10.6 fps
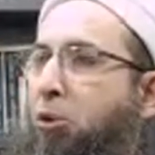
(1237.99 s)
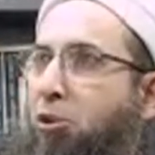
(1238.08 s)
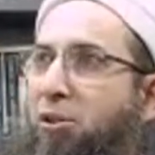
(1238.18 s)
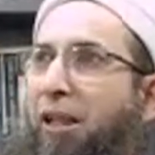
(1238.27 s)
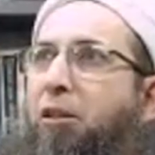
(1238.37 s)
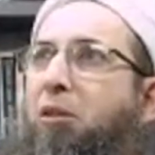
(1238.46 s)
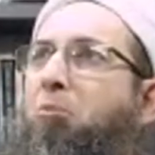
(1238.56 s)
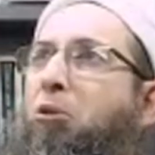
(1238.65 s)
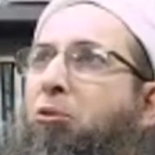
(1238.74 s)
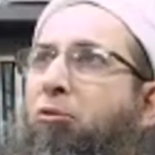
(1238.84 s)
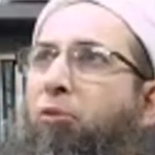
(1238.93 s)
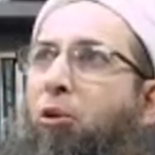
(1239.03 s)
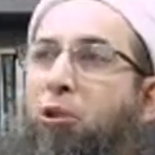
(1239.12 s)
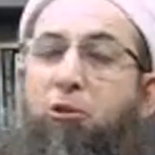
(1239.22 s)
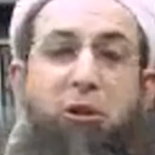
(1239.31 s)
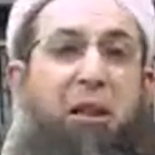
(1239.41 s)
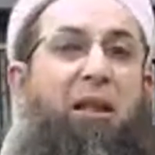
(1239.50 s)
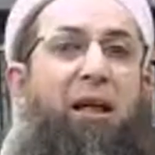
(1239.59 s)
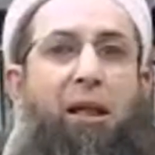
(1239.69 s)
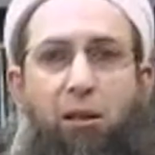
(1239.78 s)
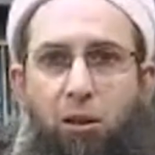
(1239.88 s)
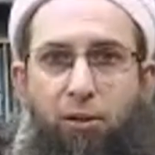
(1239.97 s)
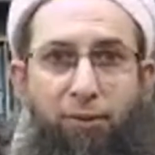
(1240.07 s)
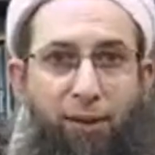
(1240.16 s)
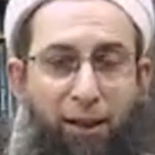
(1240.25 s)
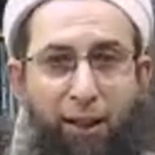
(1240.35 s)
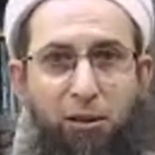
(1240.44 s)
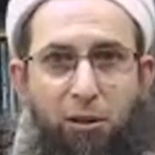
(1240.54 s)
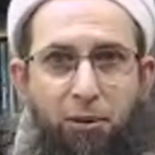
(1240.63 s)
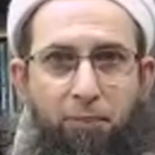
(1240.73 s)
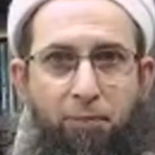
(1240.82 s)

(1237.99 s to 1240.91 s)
or sight the moon on the 29th of the night